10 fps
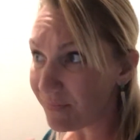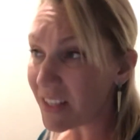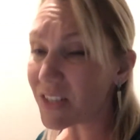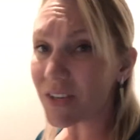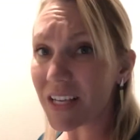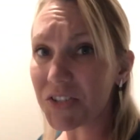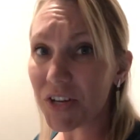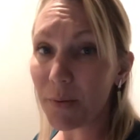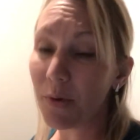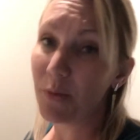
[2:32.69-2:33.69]
So
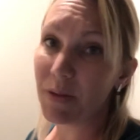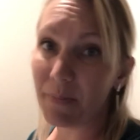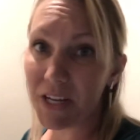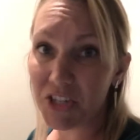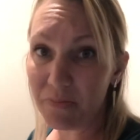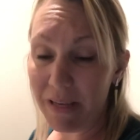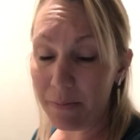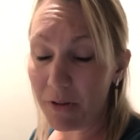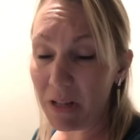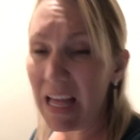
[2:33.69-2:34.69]
yesterday we were with a bunch of
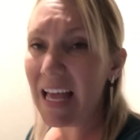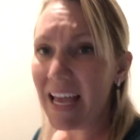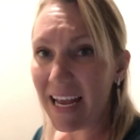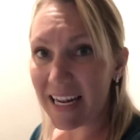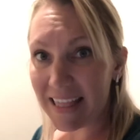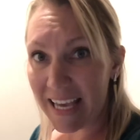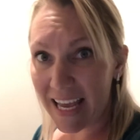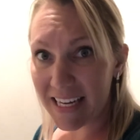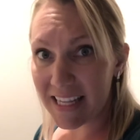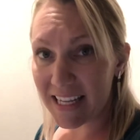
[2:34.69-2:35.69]
people, and at the
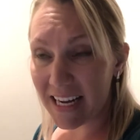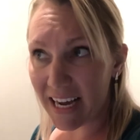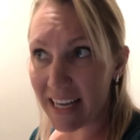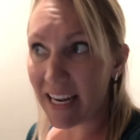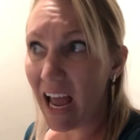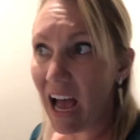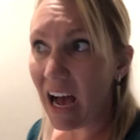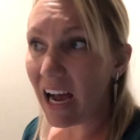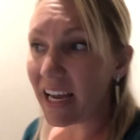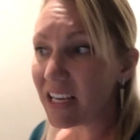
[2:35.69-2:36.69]
end of the night,
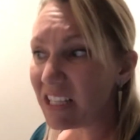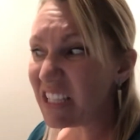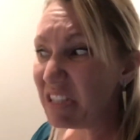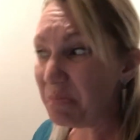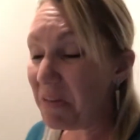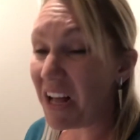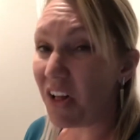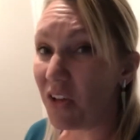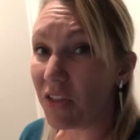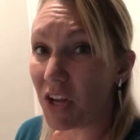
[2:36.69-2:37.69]
I could
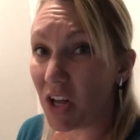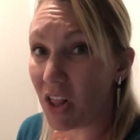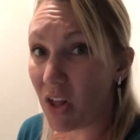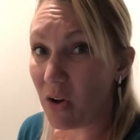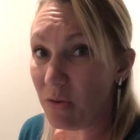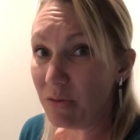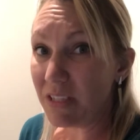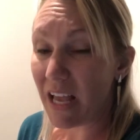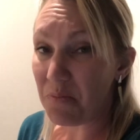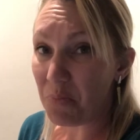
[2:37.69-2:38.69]
smell the
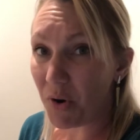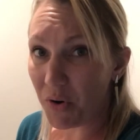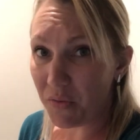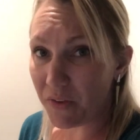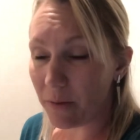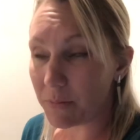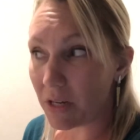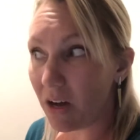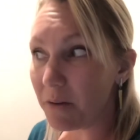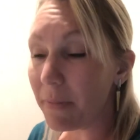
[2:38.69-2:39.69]
colognes and perfumes
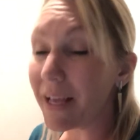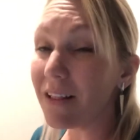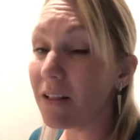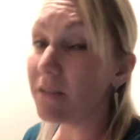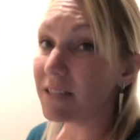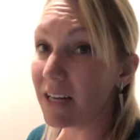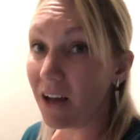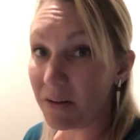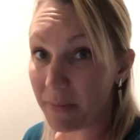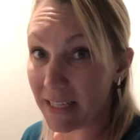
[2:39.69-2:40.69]
on my clothes and
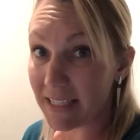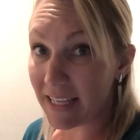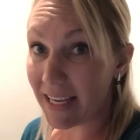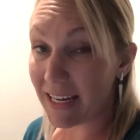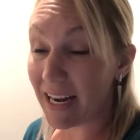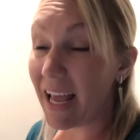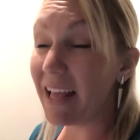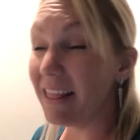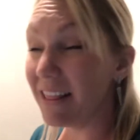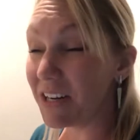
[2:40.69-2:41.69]
on my skin. And I
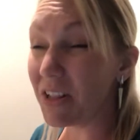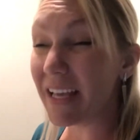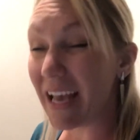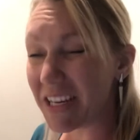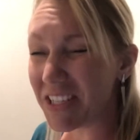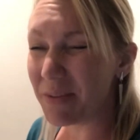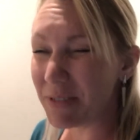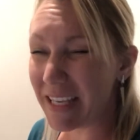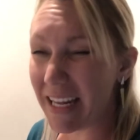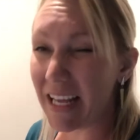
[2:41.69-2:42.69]
literally actually was
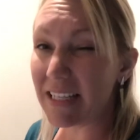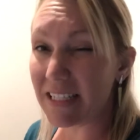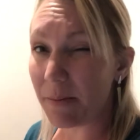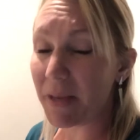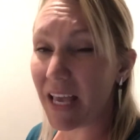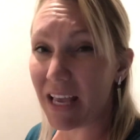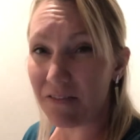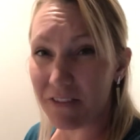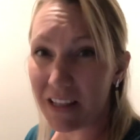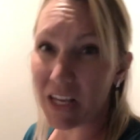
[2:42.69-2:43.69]
getting a stomachache and
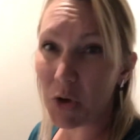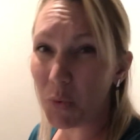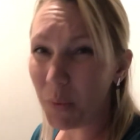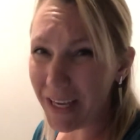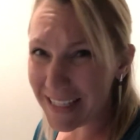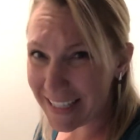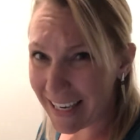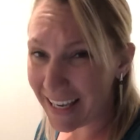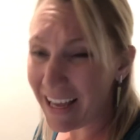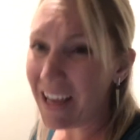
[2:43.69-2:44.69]
feeling
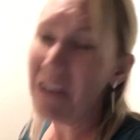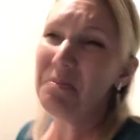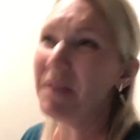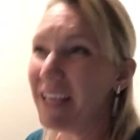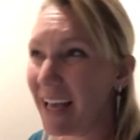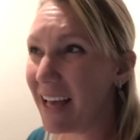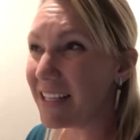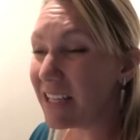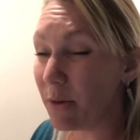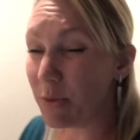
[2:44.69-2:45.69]
queasy because
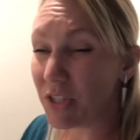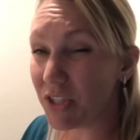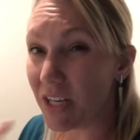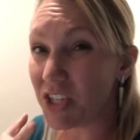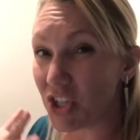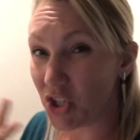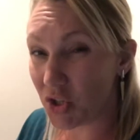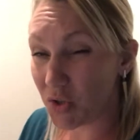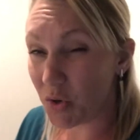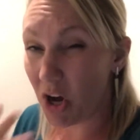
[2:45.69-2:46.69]
it was such a
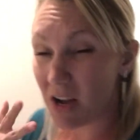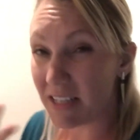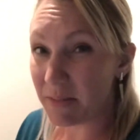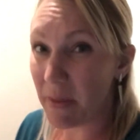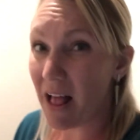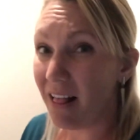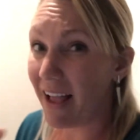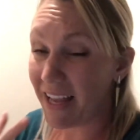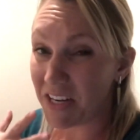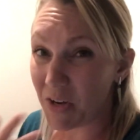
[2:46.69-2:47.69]
strong smell. I
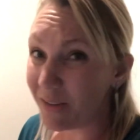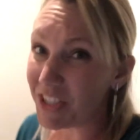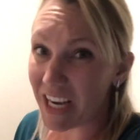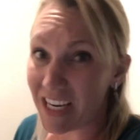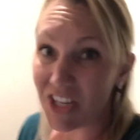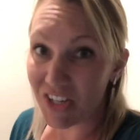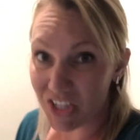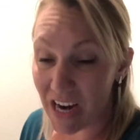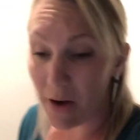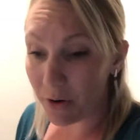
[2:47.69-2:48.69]
had to go change and
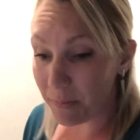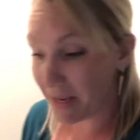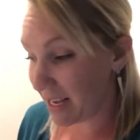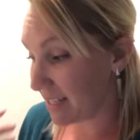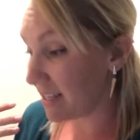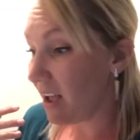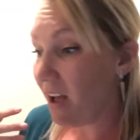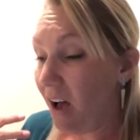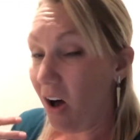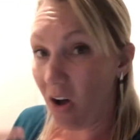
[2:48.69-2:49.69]
shower because
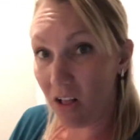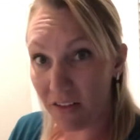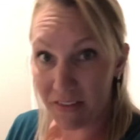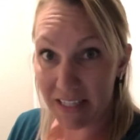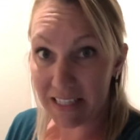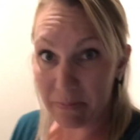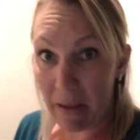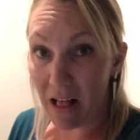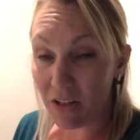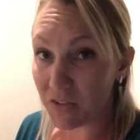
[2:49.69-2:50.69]
all of the
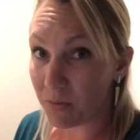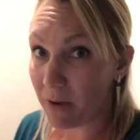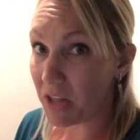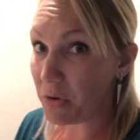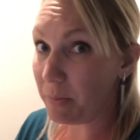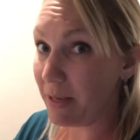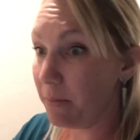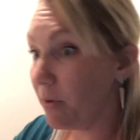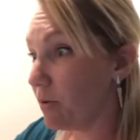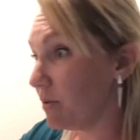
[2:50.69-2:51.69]
smells from other
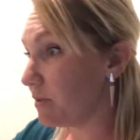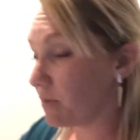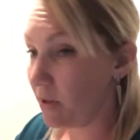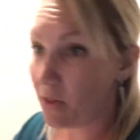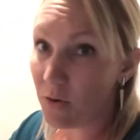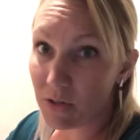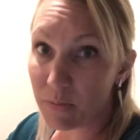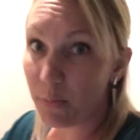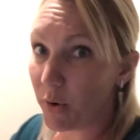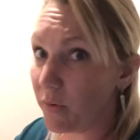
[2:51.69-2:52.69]
people's colognes,
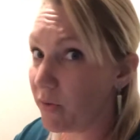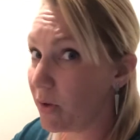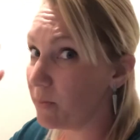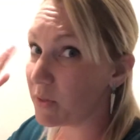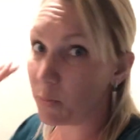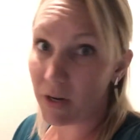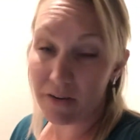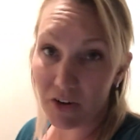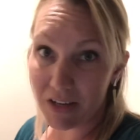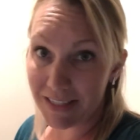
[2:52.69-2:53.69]
perfumes, and
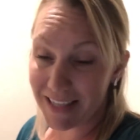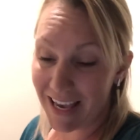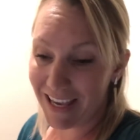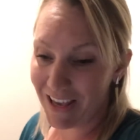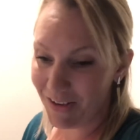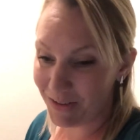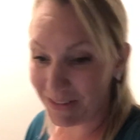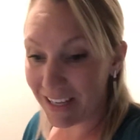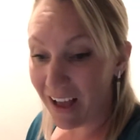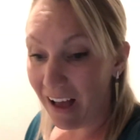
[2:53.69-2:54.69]
whatever else they
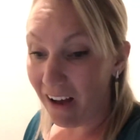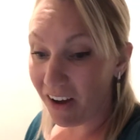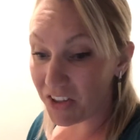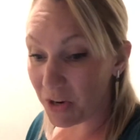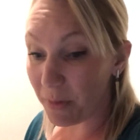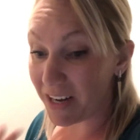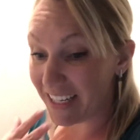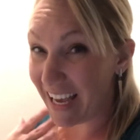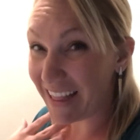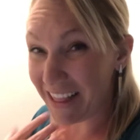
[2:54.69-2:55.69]
use on their body
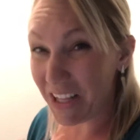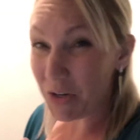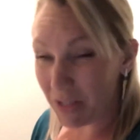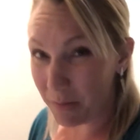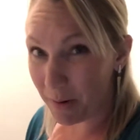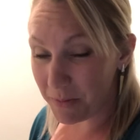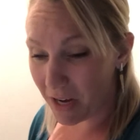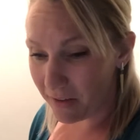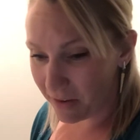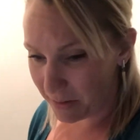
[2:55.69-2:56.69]
had literally rubbed
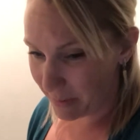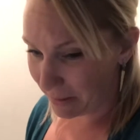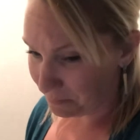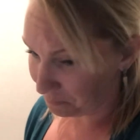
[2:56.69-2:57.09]
off on me.